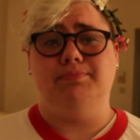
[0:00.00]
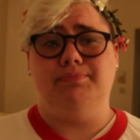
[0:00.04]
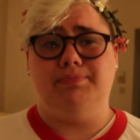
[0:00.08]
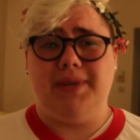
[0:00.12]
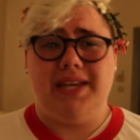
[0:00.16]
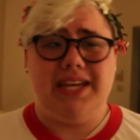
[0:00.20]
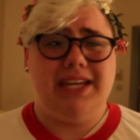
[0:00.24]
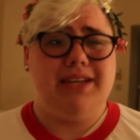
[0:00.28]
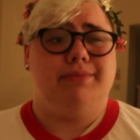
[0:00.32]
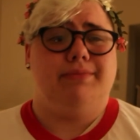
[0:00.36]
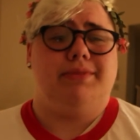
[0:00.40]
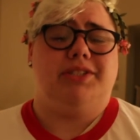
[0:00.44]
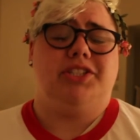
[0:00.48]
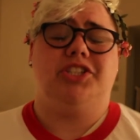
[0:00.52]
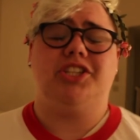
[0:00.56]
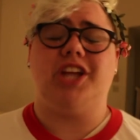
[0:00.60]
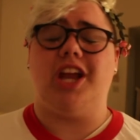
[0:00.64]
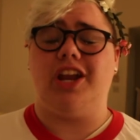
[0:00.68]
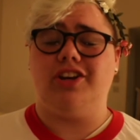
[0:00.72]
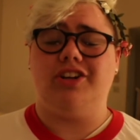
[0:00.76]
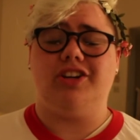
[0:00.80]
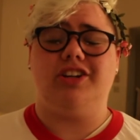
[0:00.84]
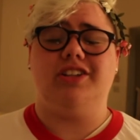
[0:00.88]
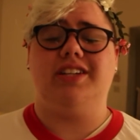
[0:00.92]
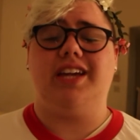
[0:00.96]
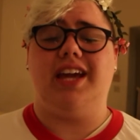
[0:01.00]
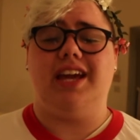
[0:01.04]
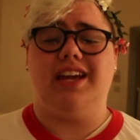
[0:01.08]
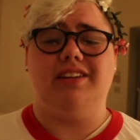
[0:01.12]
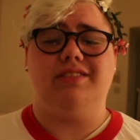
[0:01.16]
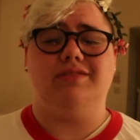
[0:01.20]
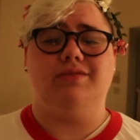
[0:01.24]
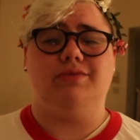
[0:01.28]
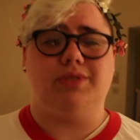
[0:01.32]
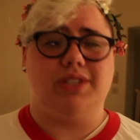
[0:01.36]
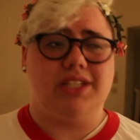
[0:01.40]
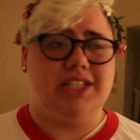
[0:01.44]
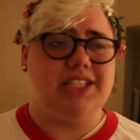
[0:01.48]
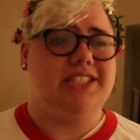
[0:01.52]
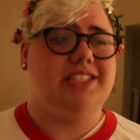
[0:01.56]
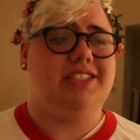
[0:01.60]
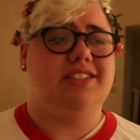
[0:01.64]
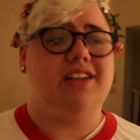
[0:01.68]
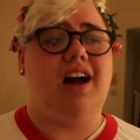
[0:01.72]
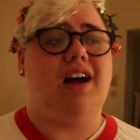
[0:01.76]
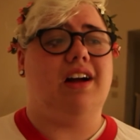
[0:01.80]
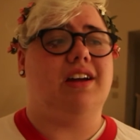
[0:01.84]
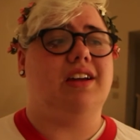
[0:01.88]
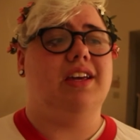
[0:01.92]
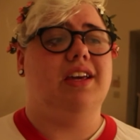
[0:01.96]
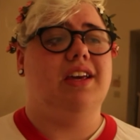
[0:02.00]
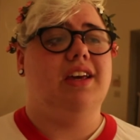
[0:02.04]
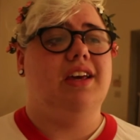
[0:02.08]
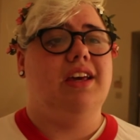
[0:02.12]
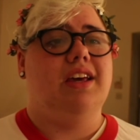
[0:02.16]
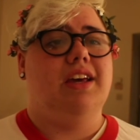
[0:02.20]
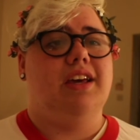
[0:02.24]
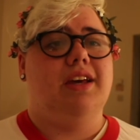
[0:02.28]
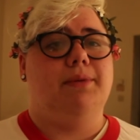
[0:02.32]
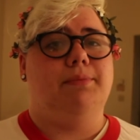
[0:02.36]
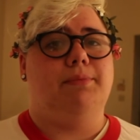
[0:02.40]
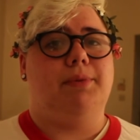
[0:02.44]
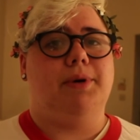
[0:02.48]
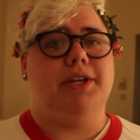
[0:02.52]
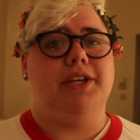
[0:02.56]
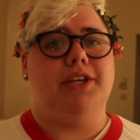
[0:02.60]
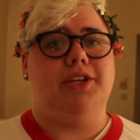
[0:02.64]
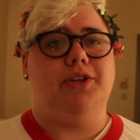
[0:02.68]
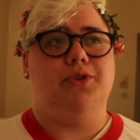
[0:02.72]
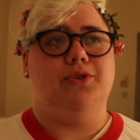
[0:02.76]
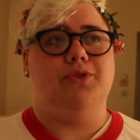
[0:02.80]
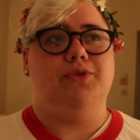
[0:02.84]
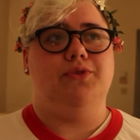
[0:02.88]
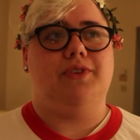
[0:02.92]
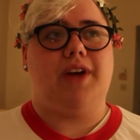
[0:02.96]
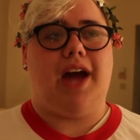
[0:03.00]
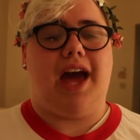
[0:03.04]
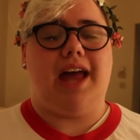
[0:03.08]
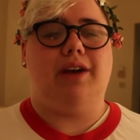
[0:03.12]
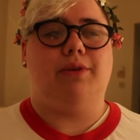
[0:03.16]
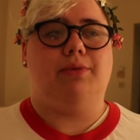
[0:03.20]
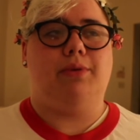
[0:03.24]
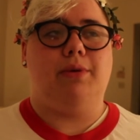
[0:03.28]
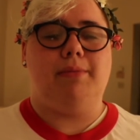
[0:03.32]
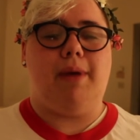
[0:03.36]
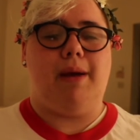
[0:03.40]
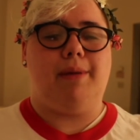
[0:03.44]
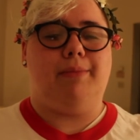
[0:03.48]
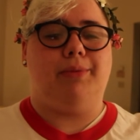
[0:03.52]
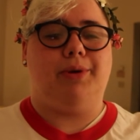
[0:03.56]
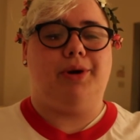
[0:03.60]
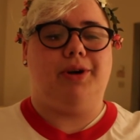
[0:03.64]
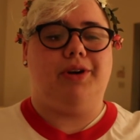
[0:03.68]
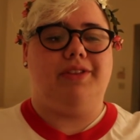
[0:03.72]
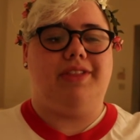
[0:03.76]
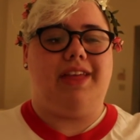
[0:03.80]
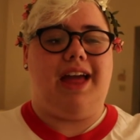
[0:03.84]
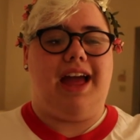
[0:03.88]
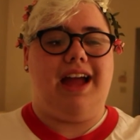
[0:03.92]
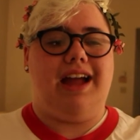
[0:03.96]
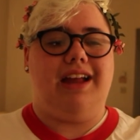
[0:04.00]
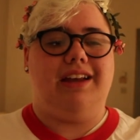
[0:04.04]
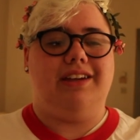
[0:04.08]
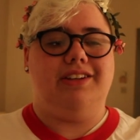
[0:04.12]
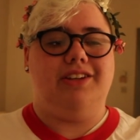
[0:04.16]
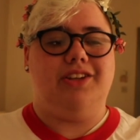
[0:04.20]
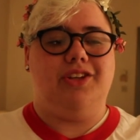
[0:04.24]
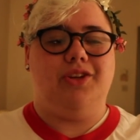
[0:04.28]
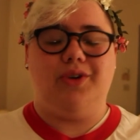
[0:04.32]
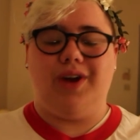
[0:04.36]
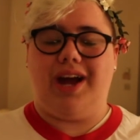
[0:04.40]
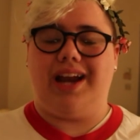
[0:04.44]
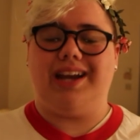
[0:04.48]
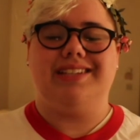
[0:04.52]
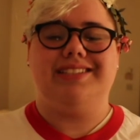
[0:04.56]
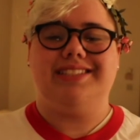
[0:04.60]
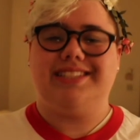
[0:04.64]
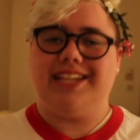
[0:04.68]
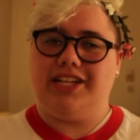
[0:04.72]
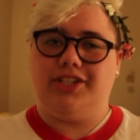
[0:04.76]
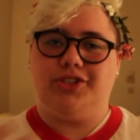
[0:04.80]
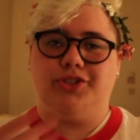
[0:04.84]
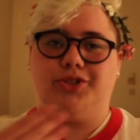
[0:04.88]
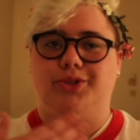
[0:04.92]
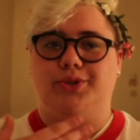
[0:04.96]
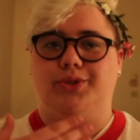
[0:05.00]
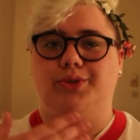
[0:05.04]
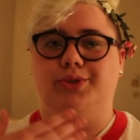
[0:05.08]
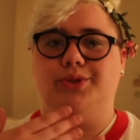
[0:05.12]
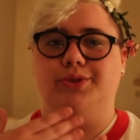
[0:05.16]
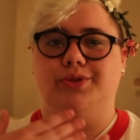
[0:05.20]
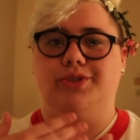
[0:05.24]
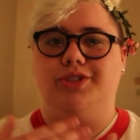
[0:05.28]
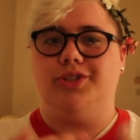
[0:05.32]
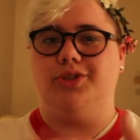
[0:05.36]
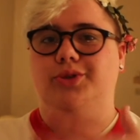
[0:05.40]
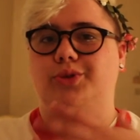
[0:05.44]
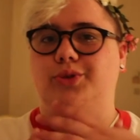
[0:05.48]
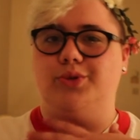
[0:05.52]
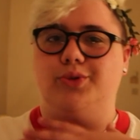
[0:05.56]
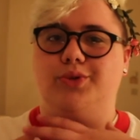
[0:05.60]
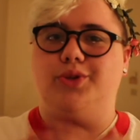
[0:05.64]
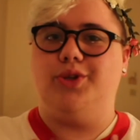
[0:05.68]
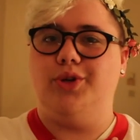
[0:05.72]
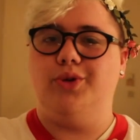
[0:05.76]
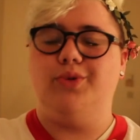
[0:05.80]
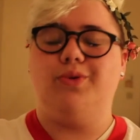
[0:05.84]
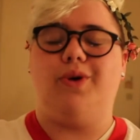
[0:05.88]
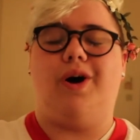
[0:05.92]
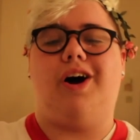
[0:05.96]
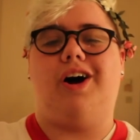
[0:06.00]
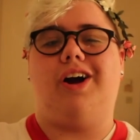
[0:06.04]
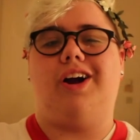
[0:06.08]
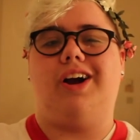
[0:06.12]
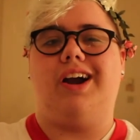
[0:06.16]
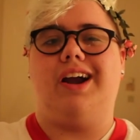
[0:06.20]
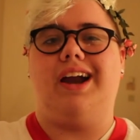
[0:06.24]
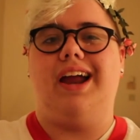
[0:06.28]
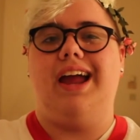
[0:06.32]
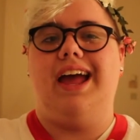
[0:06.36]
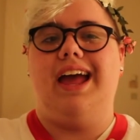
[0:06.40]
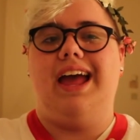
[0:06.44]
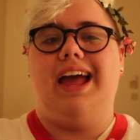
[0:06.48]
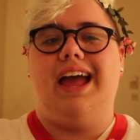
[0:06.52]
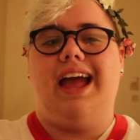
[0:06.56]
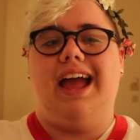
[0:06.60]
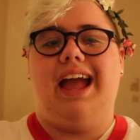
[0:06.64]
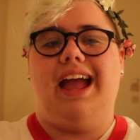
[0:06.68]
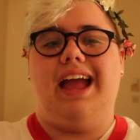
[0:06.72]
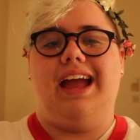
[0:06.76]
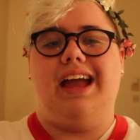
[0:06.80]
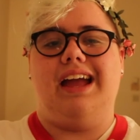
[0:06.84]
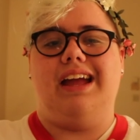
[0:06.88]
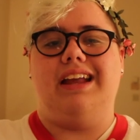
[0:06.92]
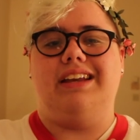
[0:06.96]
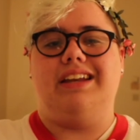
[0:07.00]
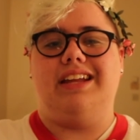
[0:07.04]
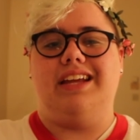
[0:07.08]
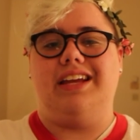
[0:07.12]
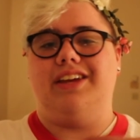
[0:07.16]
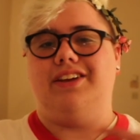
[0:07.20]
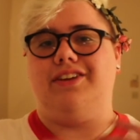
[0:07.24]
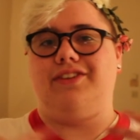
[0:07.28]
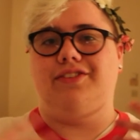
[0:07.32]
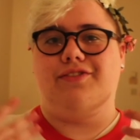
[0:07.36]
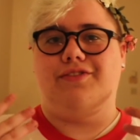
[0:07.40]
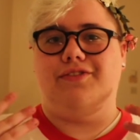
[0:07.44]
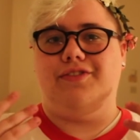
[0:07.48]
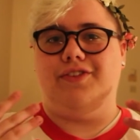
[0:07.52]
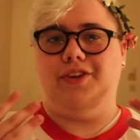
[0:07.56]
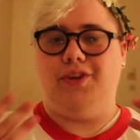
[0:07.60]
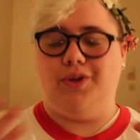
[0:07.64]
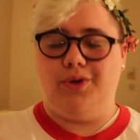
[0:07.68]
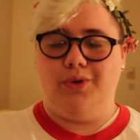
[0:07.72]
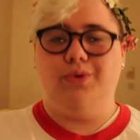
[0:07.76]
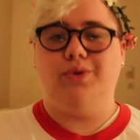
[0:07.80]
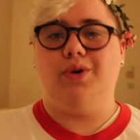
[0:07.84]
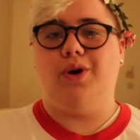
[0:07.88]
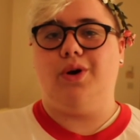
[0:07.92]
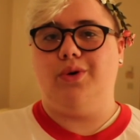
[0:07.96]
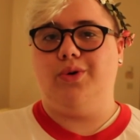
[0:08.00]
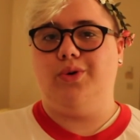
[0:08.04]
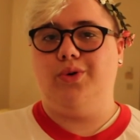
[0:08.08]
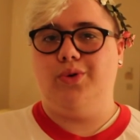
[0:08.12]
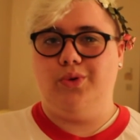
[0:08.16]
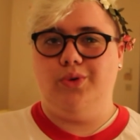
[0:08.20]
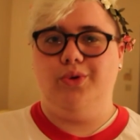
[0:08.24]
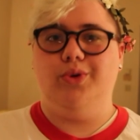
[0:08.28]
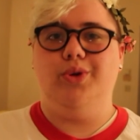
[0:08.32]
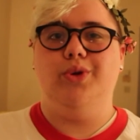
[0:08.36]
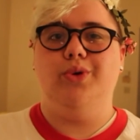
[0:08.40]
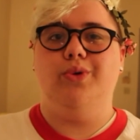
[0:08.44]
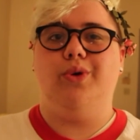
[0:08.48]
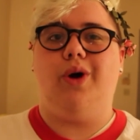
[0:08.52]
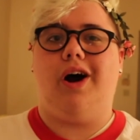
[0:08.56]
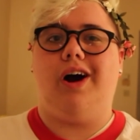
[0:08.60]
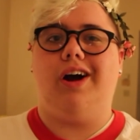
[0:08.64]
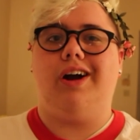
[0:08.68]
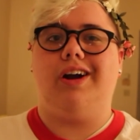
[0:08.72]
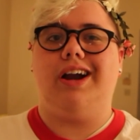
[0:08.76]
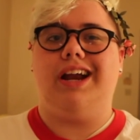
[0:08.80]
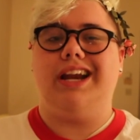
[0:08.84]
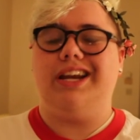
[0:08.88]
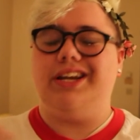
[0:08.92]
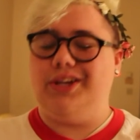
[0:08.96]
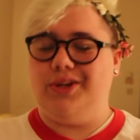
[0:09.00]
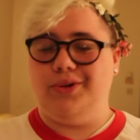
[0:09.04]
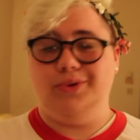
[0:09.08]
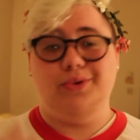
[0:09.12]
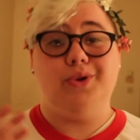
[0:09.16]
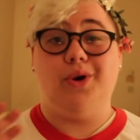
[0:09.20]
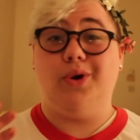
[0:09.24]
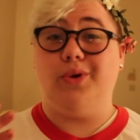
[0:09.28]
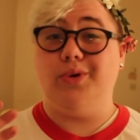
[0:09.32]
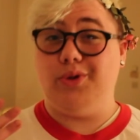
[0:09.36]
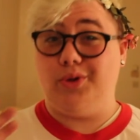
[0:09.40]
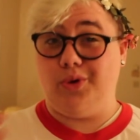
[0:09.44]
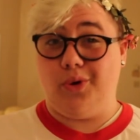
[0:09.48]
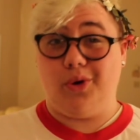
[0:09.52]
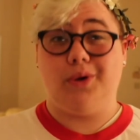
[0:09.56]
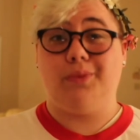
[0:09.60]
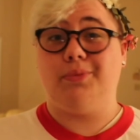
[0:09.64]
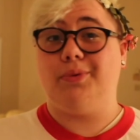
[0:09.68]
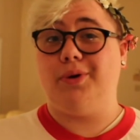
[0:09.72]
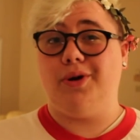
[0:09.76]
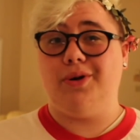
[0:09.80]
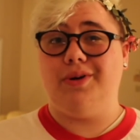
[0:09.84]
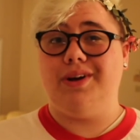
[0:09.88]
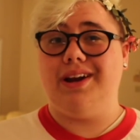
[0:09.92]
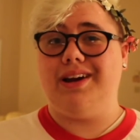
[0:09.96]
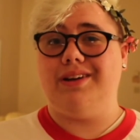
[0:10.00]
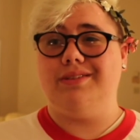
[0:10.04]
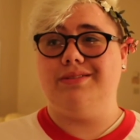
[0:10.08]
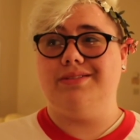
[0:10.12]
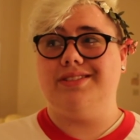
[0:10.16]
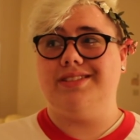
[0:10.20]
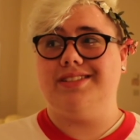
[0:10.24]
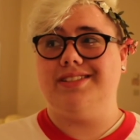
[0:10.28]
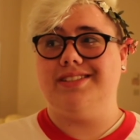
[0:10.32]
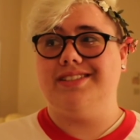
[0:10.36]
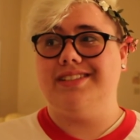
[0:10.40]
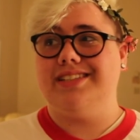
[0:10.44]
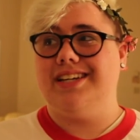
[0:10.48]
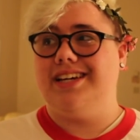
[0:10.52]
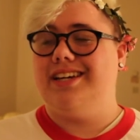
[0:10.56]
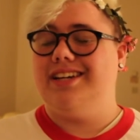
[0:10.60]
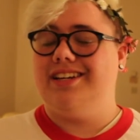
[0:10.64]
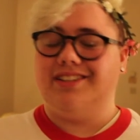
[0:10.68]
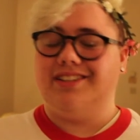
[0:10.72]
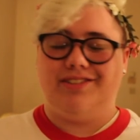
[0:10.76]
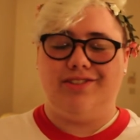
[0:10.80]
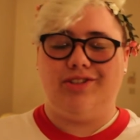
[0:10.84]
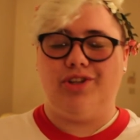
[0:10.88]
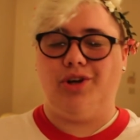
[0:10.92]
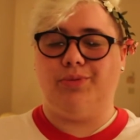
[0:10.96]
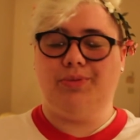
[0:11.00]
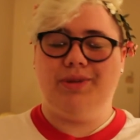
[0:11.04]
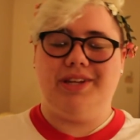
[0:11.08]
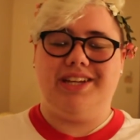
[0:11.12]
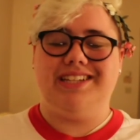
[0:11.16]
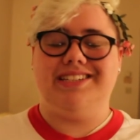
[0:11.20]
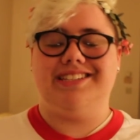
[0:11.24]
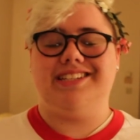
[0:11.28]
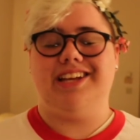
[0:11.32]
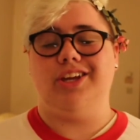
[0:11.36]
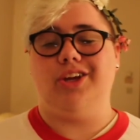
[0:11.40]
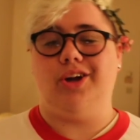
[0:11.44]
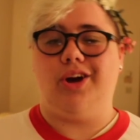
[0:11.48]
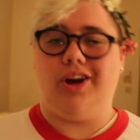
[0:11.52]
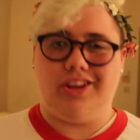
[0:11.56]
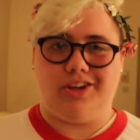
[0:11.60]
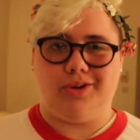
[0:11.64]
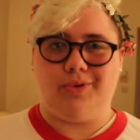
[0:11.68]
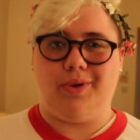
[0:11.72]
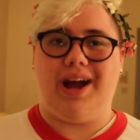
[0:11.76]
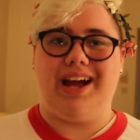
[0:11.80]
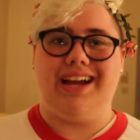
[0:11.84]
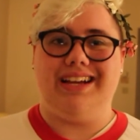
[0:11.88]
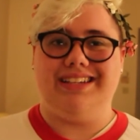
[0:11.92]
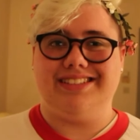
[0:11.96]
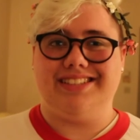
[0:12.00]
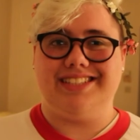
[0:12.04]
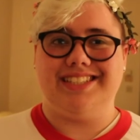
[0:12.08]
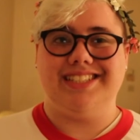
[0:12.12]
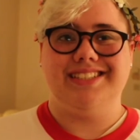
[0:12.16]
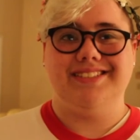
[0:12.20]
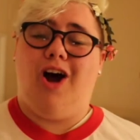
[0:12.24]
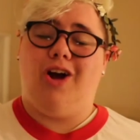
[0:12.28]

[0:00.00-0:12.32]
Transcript: being misgendered can really suck but you've got to remember that you got to stay true to who you are and if you know who you are and you know your pronouns, Nobody can tell you otherwise.